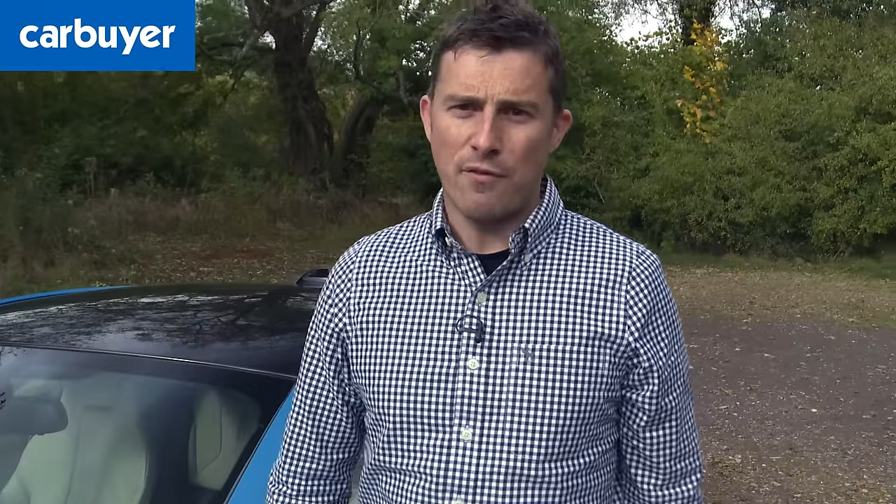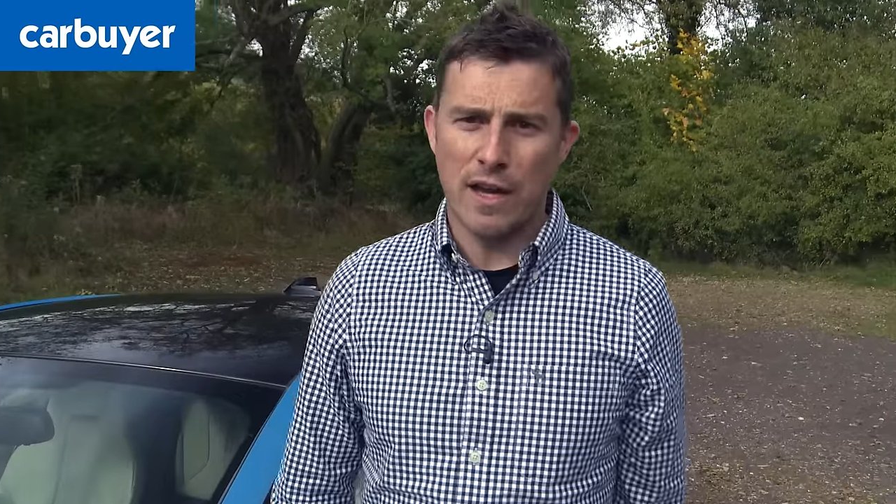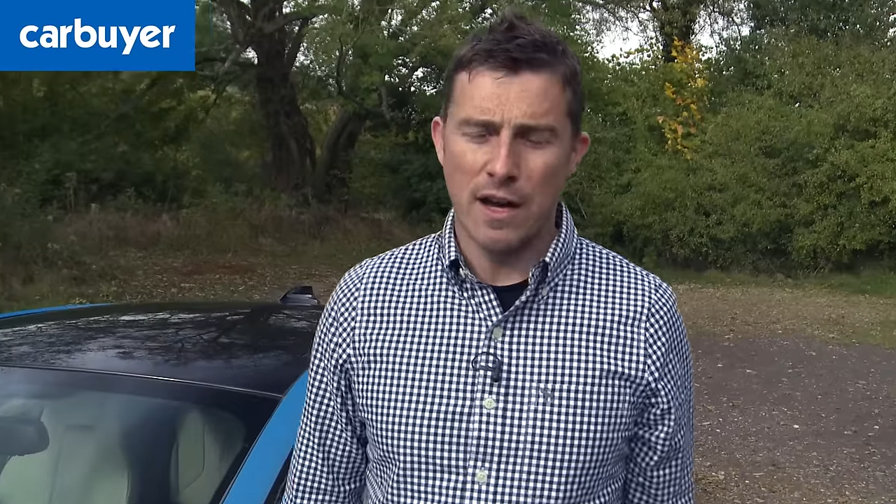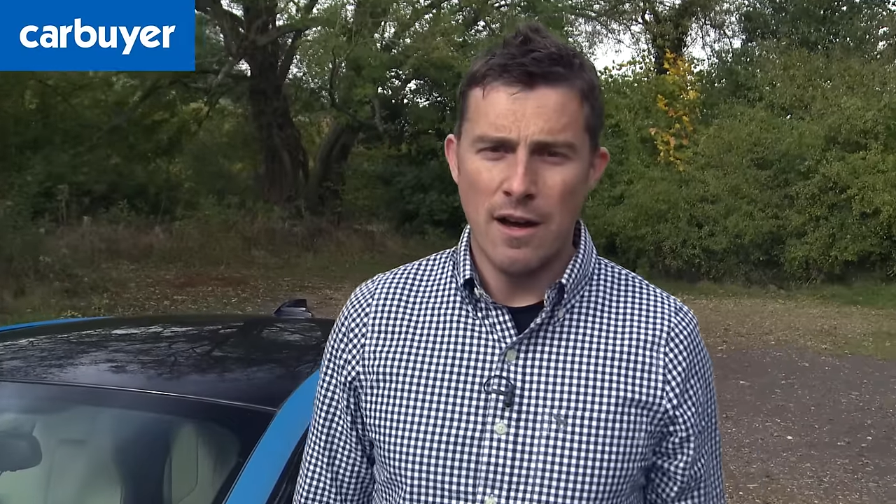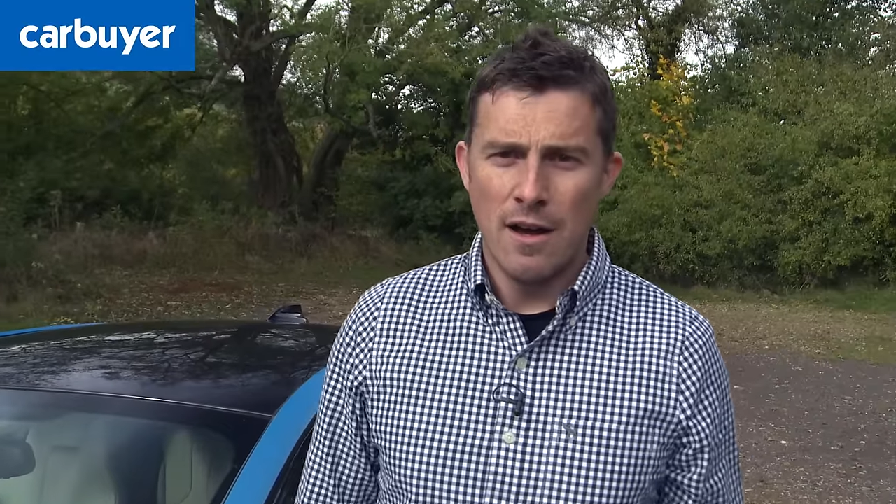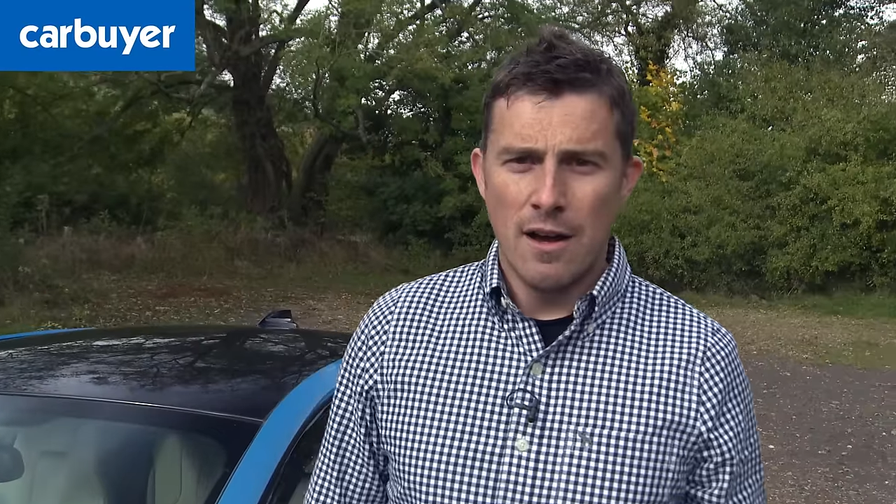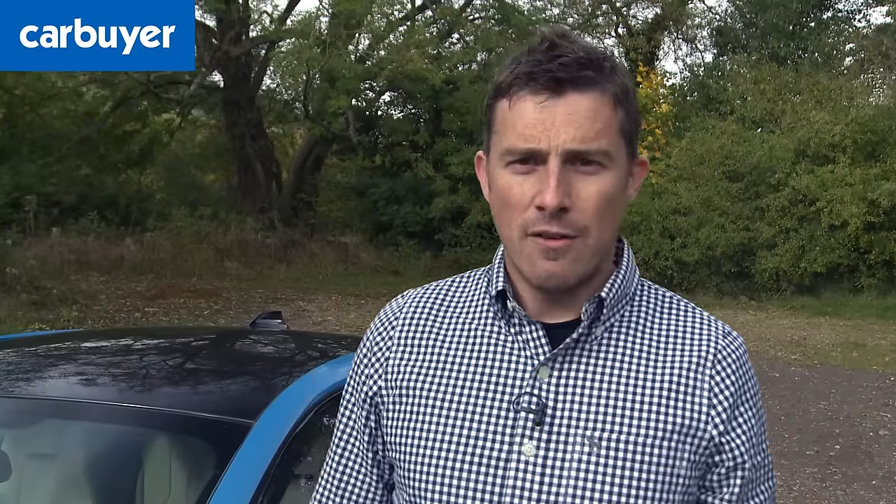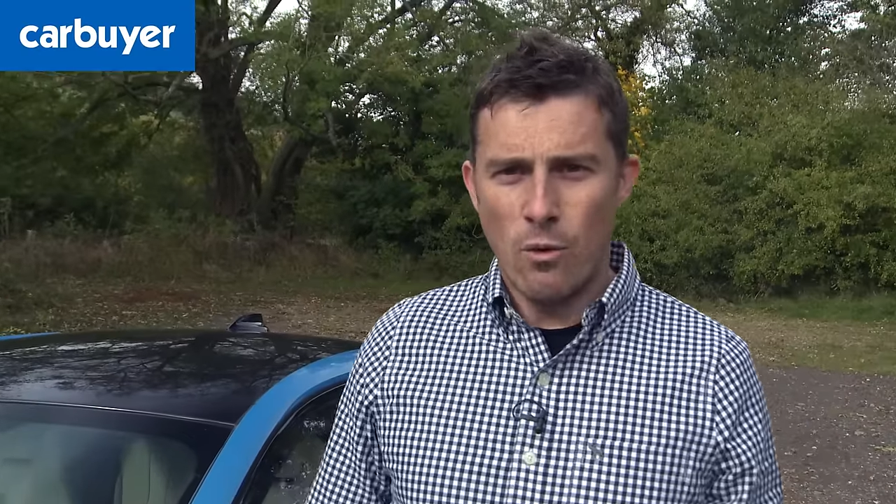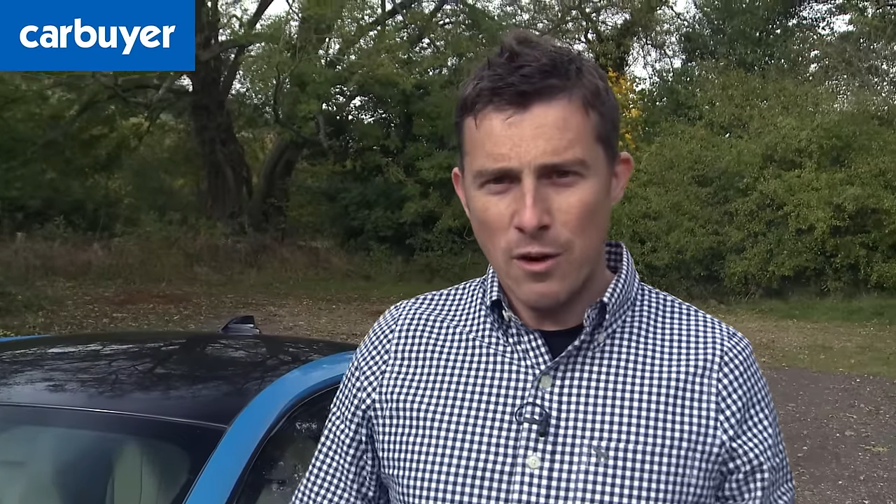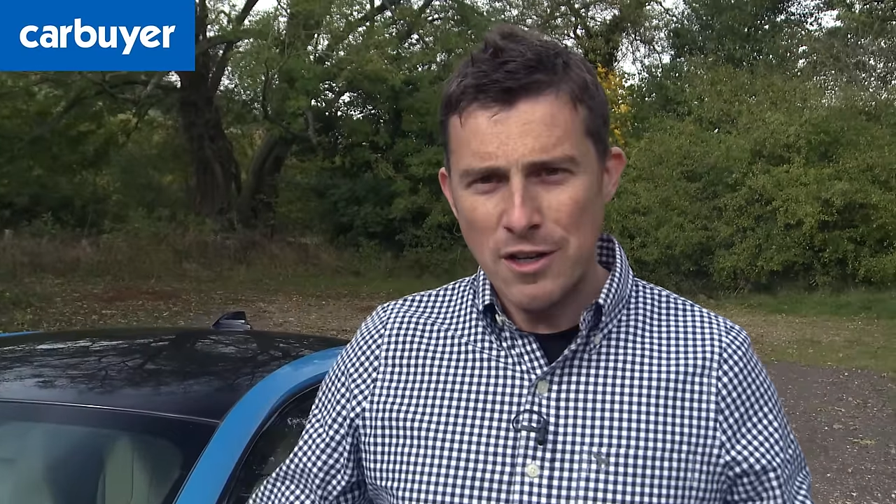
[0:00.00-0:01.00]
figure
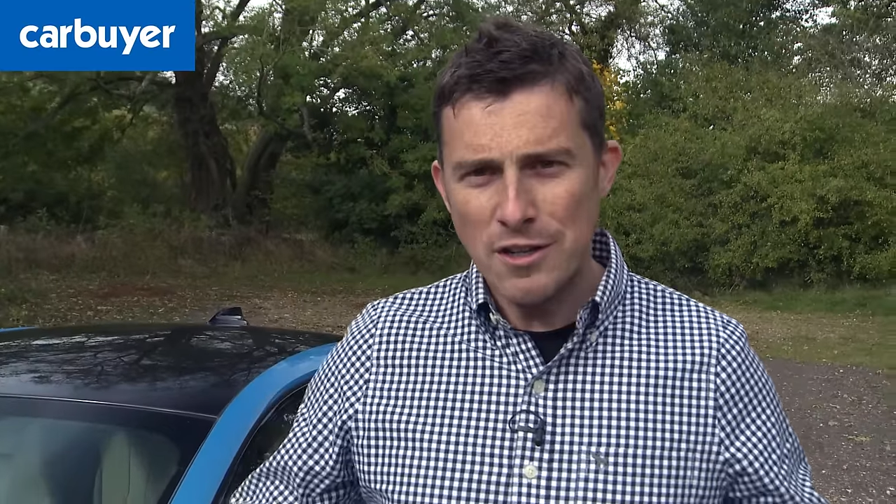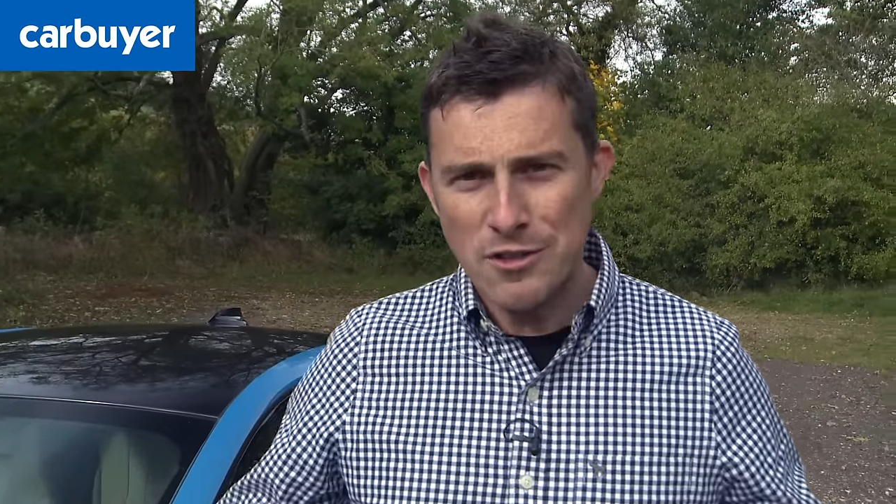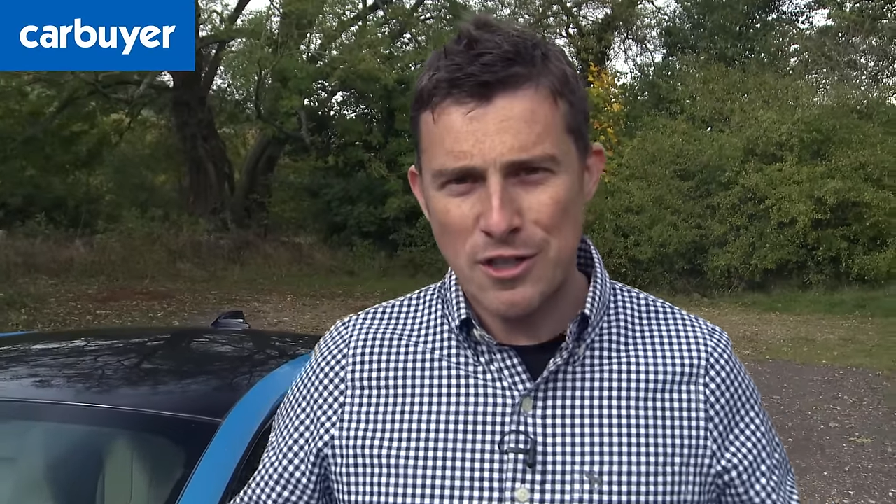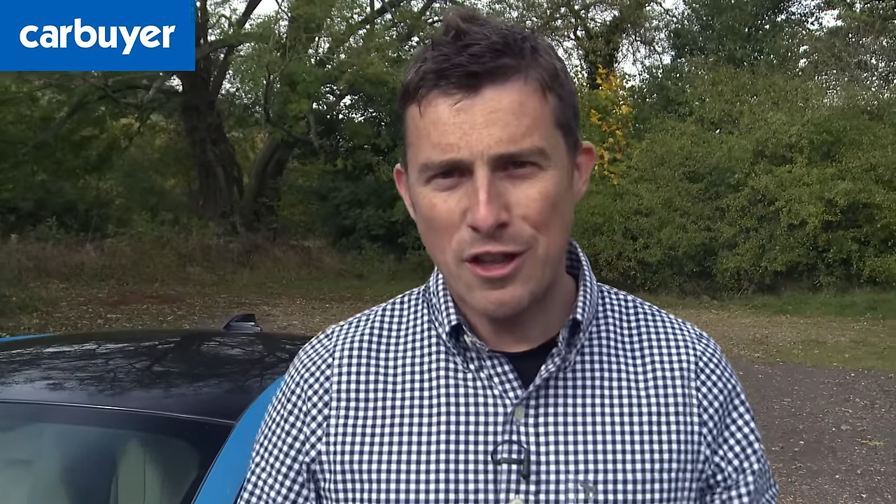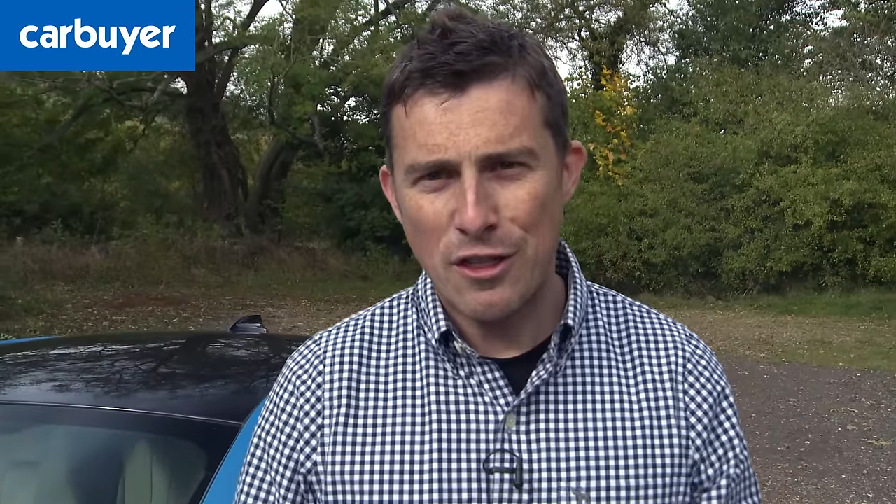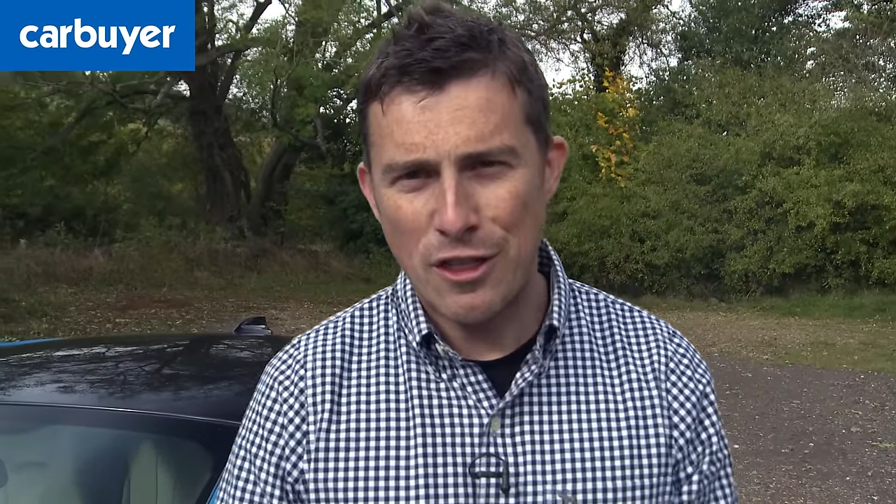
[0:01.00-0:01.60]
of one hundred